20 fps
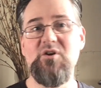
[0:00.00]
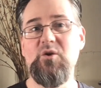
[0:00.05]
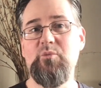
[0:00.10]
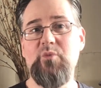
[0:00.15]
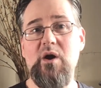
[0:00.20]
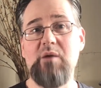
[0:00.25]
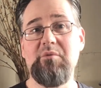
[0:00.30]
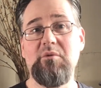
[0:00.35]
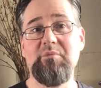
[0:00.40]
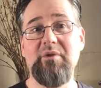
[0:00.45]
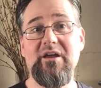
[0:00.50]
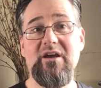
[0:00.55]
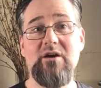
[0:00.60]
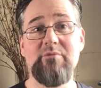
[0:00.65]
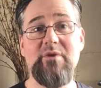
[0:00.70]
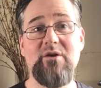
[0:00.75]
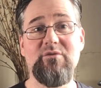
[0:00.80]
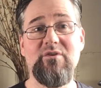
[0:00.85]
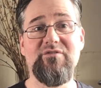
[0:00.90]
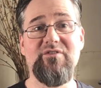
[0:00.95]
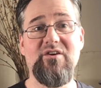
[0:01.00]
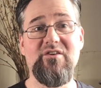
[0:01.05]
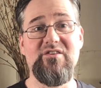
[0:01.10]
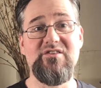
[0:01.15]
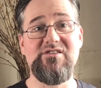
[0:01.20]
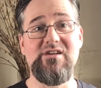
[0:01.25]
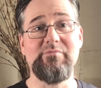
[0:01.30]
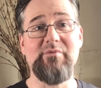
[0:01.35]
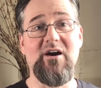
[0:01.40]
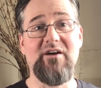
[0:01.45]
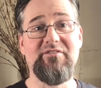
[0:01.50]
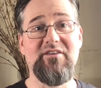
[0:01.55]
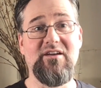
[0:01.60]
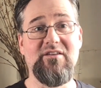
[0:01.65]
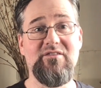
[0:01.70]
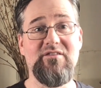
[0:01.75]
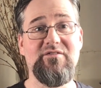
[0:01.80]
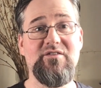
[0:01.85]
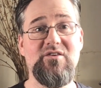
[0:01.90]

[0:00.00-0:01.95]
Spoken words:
you'll probably hear me refer to the G Mafia in the